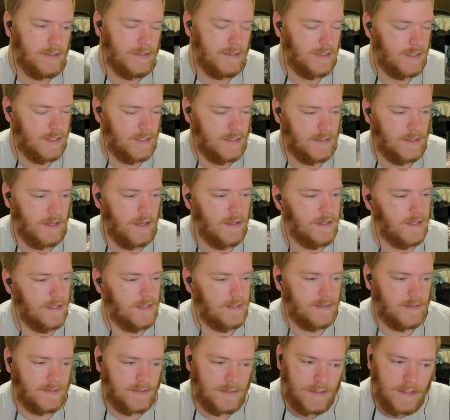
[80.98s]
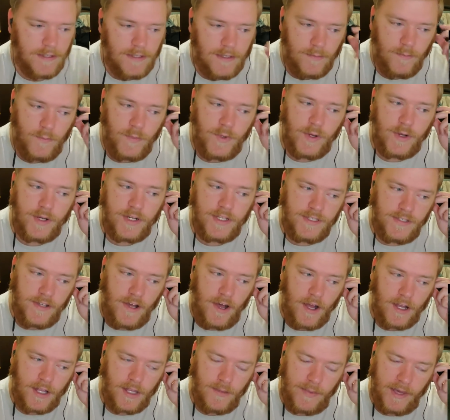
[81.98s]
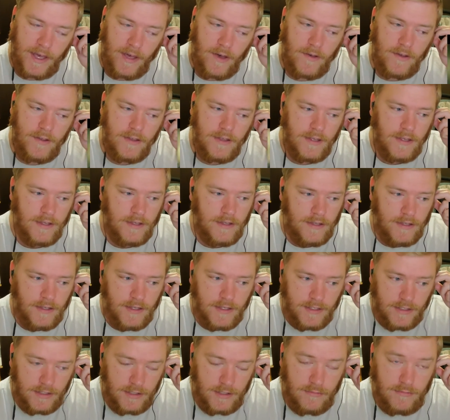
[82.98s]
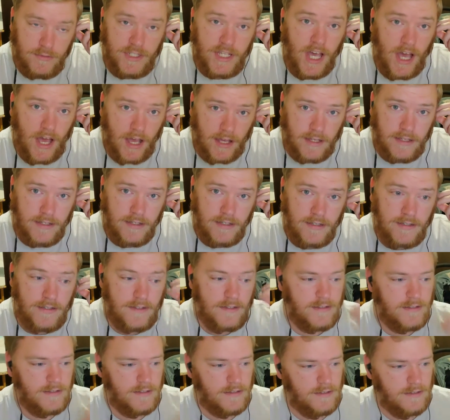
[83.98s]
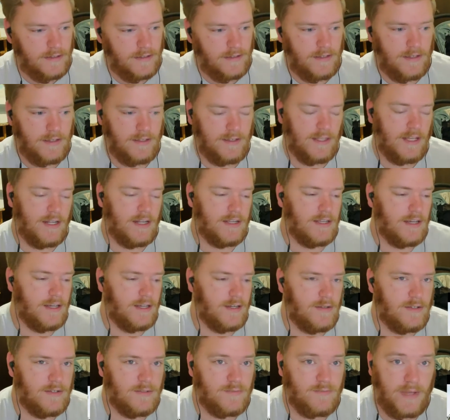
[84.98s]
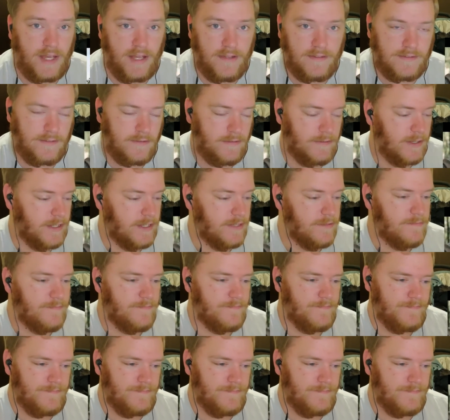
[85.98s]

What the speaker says: Since all this, we already talked about you duck and let it kind of just bounce over you.